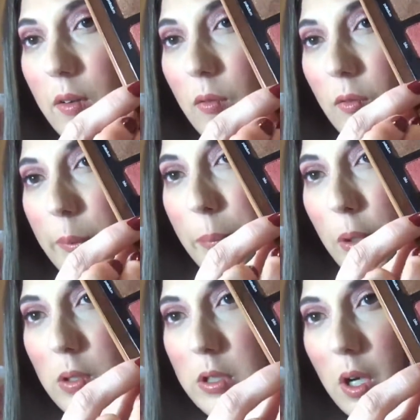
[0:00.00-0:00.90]

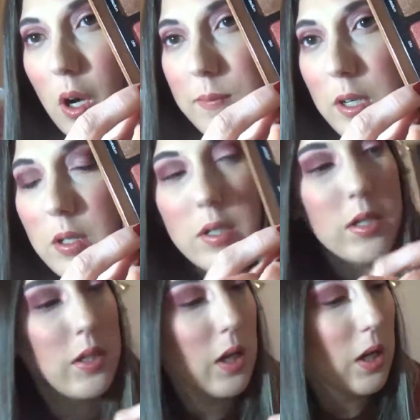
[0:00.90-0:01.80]
rippled
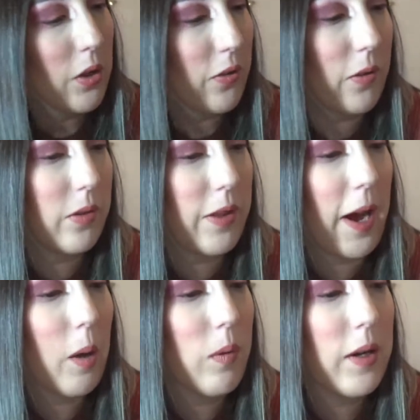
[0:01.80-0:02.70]
almost. So
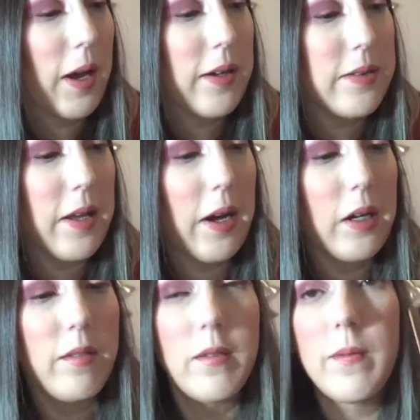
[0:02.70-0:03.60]
that one has
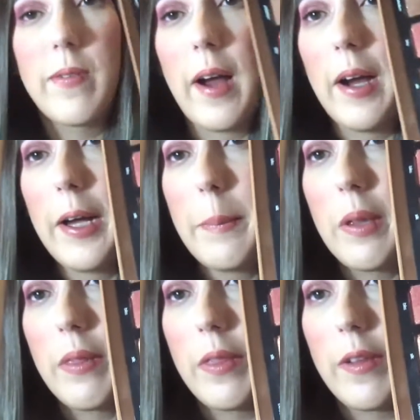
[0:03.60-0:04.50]
that
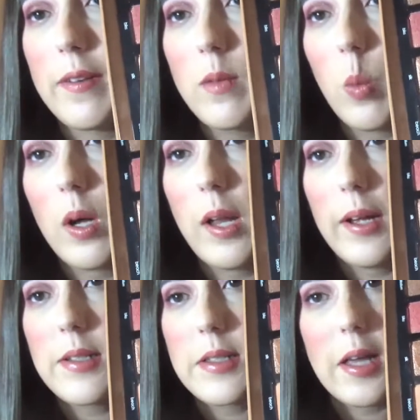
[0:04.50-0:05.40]
vibe. This one
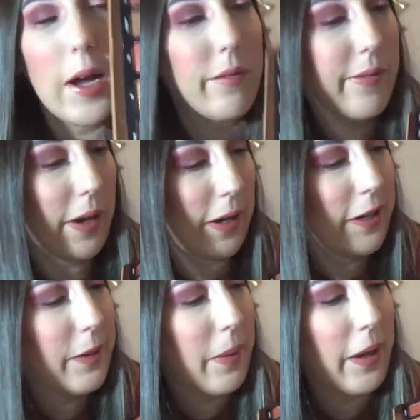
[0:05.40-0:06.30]
has that
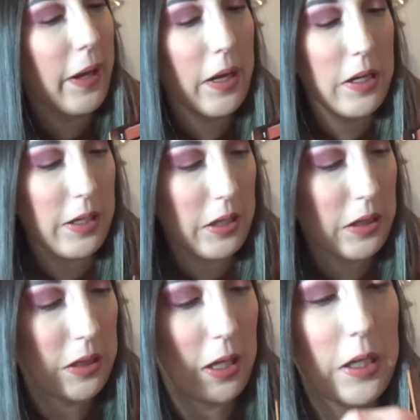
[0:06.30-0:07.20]
vibe. And I
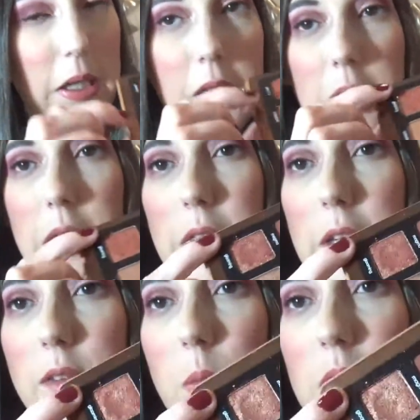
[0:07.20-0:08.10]
think
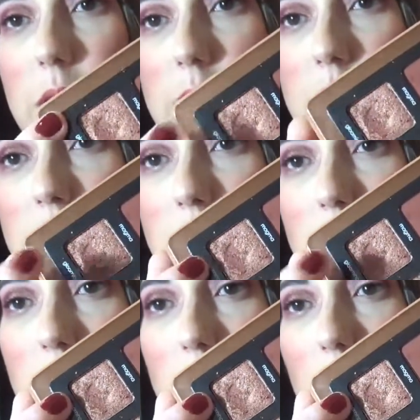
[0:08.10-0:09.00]
this one does
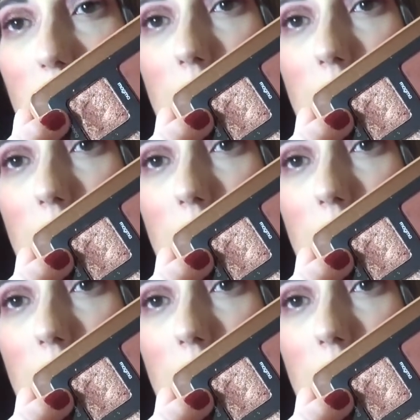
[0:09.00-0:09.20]
too.